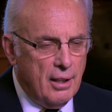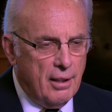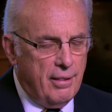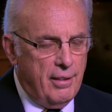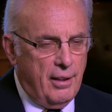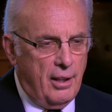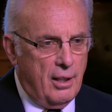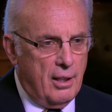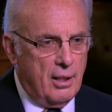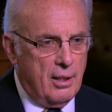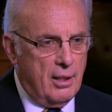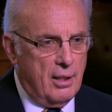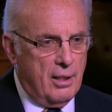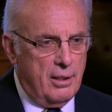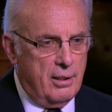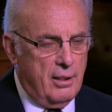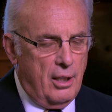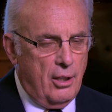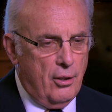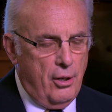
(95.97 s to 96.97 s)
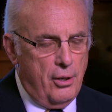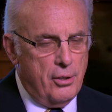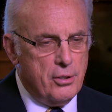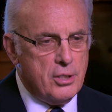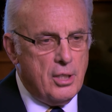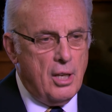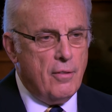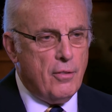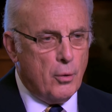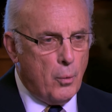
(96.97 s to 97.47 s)
They, they don't
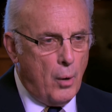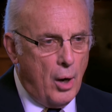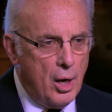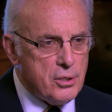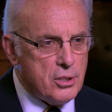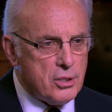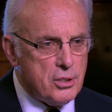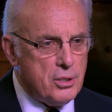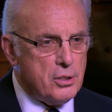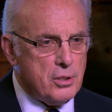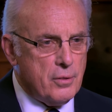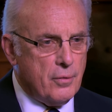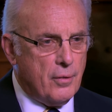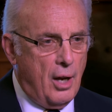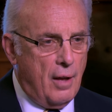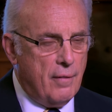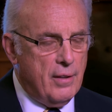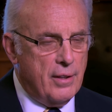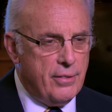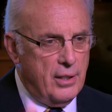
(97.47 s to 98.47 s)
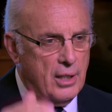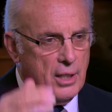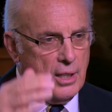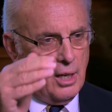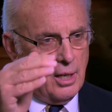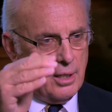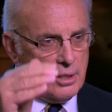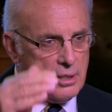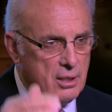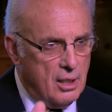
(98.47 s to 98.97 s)
understand the righteousness of God. They think
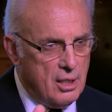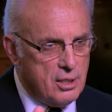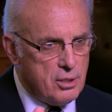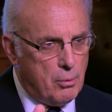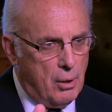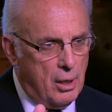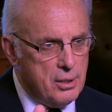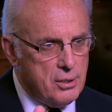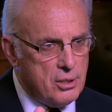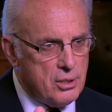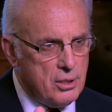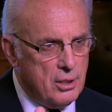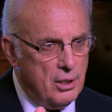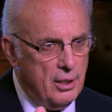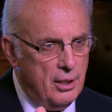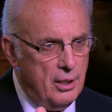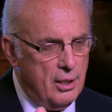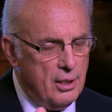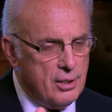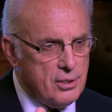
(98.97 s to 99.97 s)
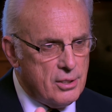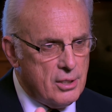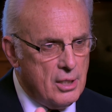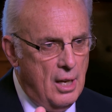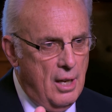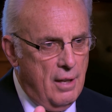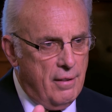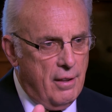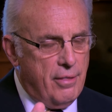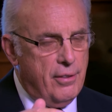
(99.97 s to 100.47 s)
God is less righteous than He is.
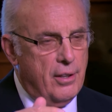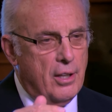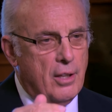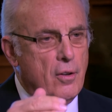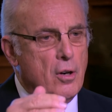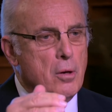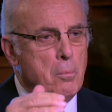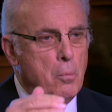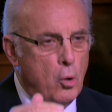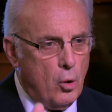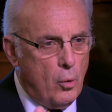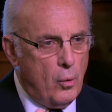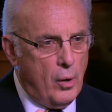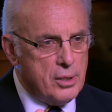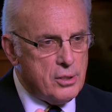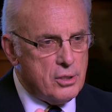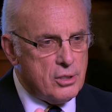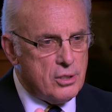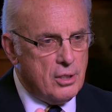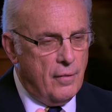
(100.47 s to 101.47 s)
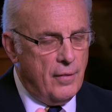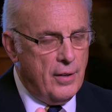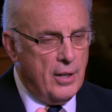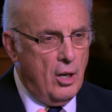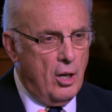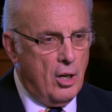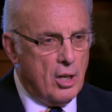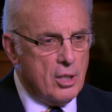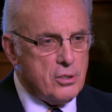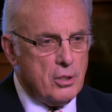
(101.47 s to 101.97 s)
They think they're more righteous than they
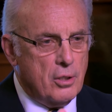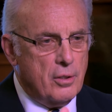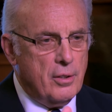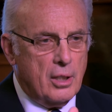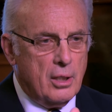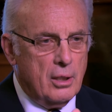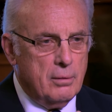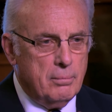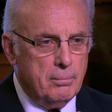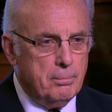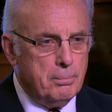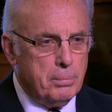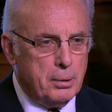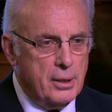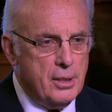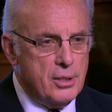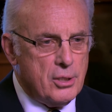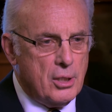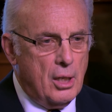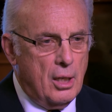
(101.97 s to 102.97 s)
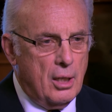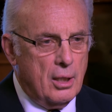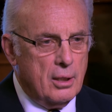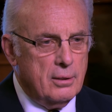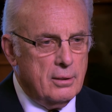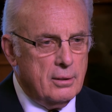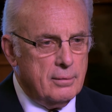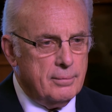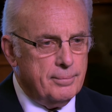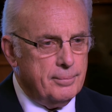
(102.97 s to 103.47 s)
are, so they can please
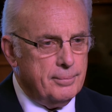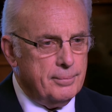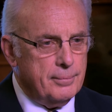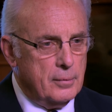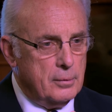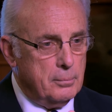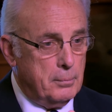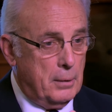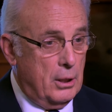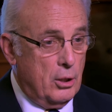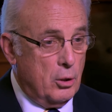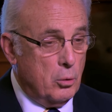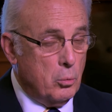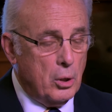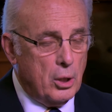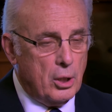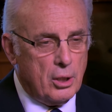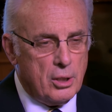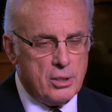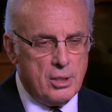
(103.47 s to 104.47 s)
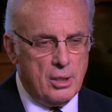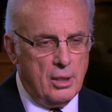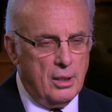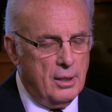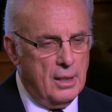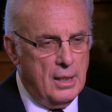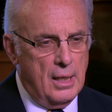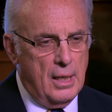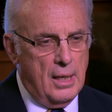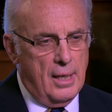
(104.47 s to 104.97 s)
God by their works.
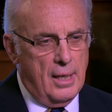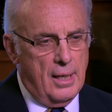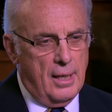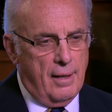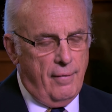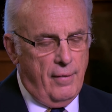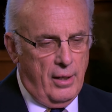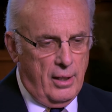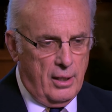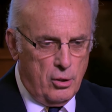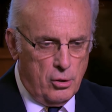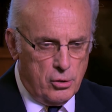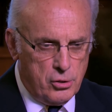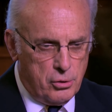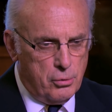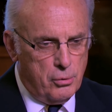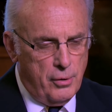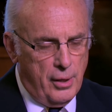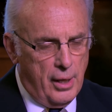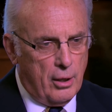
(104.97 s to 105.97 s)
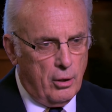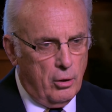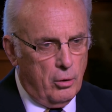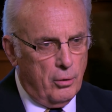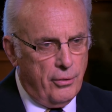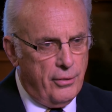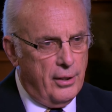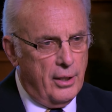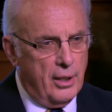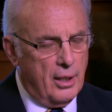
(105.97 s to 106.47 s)
Uh, and then he goes through that
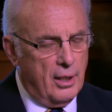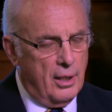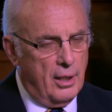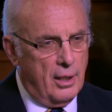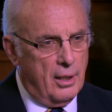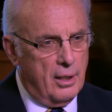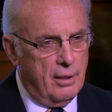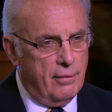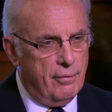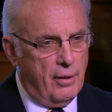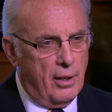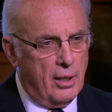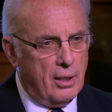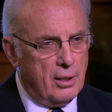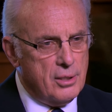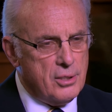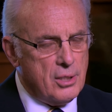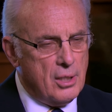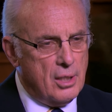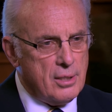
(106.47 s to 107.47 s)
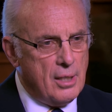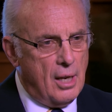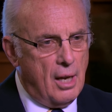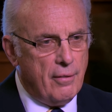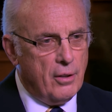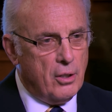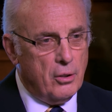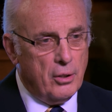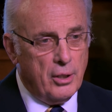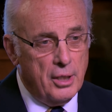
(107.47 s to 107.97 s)
whole thing, and he finally says, "How
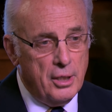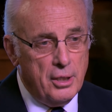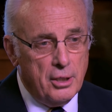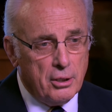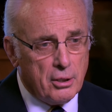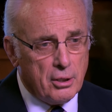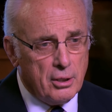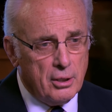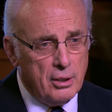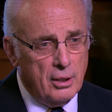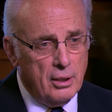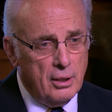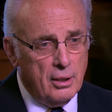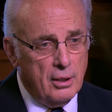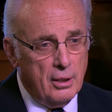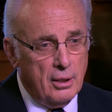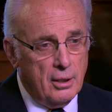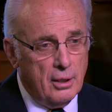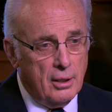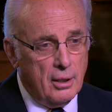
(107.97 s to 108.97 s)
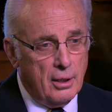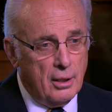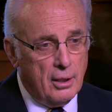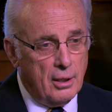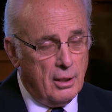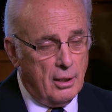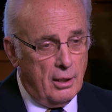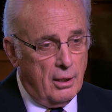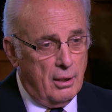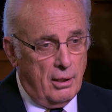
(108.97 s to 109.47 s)
are they going to hear
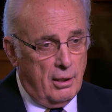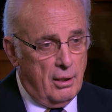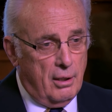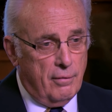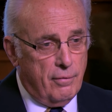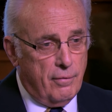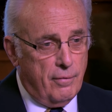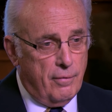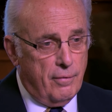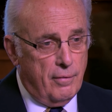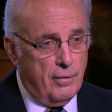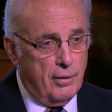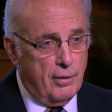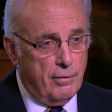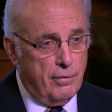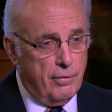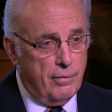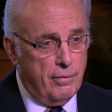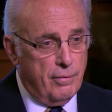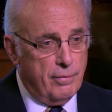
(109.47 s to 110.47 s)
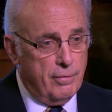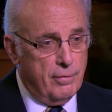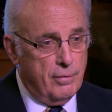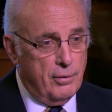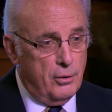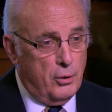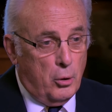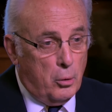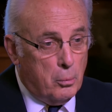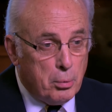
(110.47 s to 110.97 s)
mm-hmm. uh, uh, if if
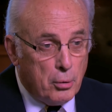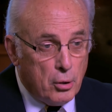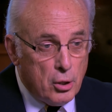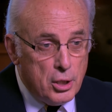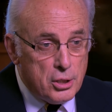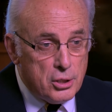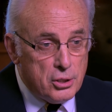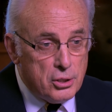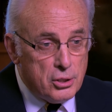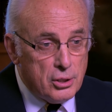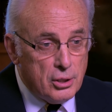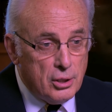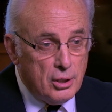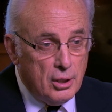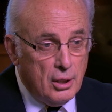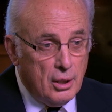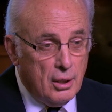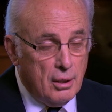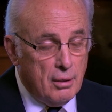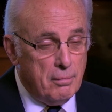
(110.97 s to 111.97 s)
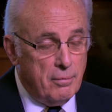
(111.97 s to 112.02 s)
you don't preach?" Mm-hmm.